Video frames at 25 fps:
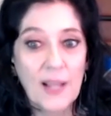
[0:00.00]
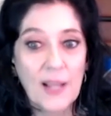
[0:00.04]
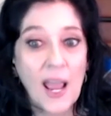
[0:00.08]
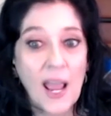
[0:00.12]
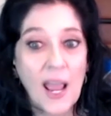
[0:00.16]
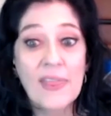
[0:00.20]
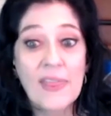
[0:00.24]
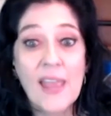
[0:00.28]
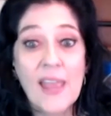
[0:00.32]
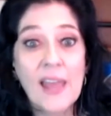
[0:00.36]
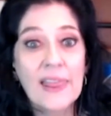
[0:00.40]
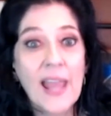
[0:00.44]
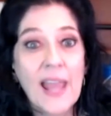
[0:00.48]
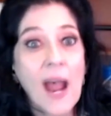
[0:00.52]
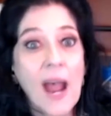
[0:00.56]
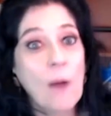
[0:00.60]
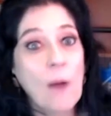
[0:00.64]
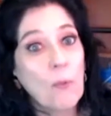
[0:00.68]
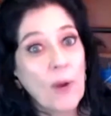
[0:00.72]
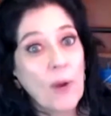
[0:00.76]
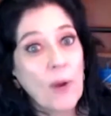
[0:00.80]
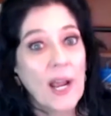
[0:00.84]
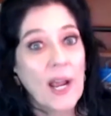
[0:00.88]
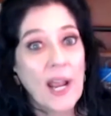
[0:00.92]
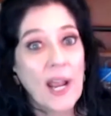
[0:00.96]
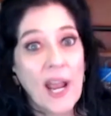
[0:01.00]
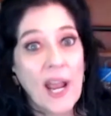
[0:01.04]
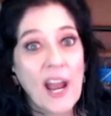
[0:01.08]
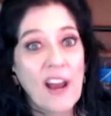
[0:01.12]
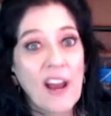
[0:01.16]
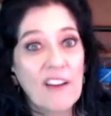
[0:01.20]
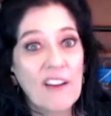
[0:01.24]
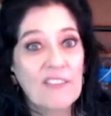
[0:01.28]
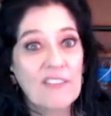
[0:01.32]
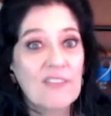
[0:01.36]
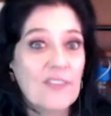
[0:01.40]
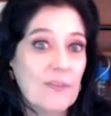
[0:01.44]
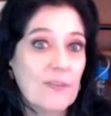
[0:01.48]
And then that way I
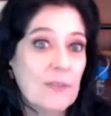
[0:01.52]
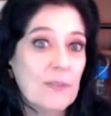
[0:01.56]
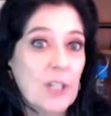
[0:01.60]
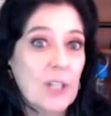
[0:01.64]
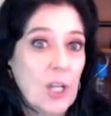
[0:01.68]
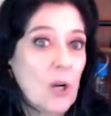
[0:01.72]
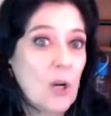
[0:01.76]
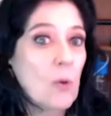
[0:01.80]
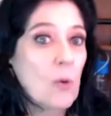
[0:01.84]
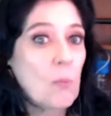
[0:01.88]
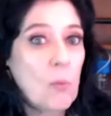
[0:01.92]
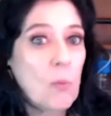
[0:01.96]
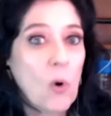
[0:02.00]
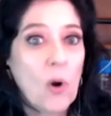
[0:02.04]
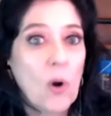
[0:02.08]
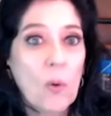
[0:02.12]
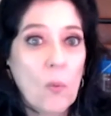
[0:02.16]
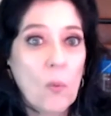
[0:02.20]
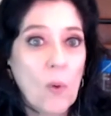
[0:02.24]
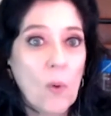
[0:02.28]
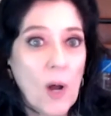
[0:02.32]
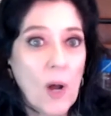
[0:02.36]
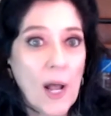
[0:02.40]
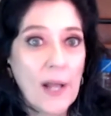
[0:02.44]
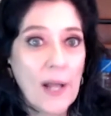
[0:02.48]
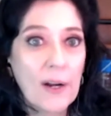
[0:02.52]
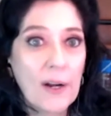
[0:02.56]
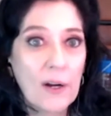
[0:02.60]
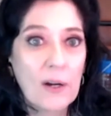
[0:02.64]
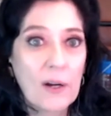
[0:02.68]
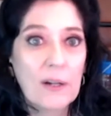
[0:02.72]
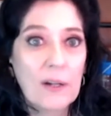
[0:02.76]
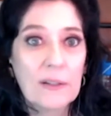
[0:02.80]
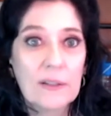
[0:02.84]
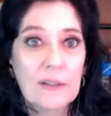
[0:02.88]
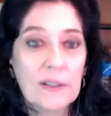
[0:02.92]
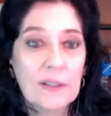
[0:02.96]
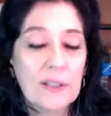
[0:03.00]
have, more
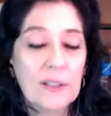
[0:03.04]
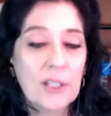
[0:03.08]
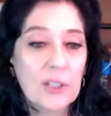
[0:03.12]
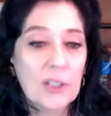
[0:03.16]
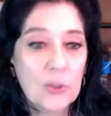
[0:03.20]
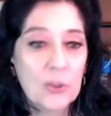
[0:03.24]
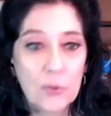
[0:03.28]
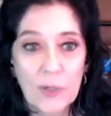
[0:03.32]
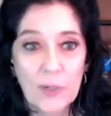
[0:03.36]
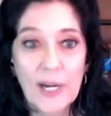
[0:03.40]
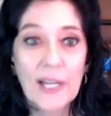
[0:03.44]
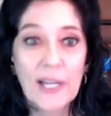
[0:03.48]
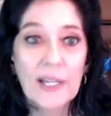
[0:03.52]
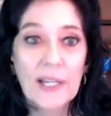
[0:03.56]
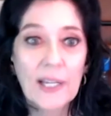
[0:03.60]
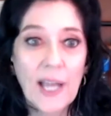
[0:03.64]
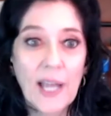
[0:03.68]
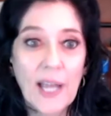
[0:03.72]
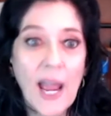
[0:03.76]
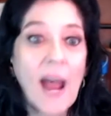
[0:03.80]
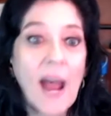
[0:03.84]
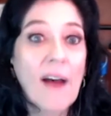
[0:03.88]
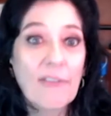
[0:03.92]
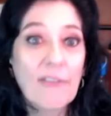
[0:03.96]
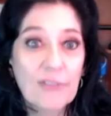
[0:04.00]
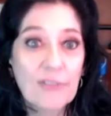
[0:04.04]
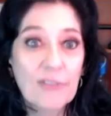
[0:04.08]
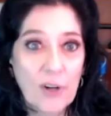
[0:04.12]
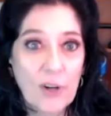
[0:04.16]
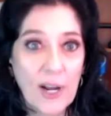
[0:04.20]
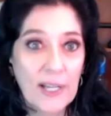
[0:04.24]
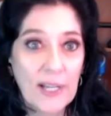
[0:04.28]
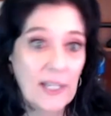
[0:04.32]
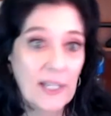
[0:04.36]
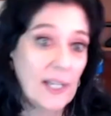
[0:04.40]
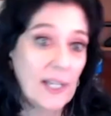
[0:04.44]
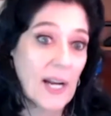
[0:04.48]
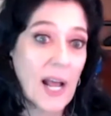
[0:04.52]
water to drink after
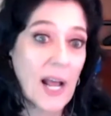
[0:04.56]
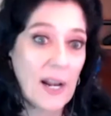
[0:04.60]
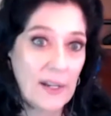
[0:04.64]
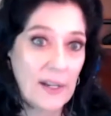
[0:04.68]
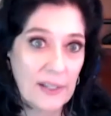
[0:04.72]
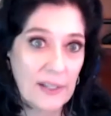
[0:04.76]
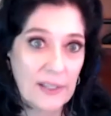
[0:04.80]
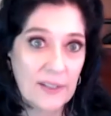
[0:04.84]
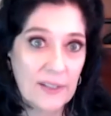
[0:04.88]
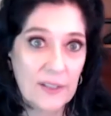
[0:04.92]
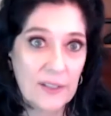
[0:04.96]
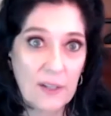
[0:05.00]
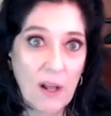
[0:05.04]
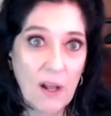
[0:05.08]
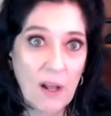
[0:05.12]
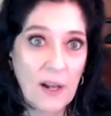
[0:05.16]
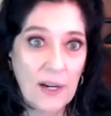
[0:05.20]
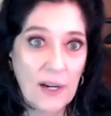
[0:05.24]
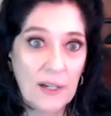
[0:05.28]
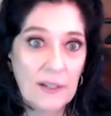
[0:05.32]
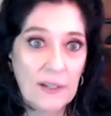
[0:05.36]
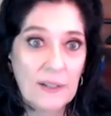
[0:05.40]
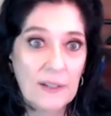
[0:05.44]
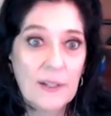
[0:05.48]
I get out of the sauna.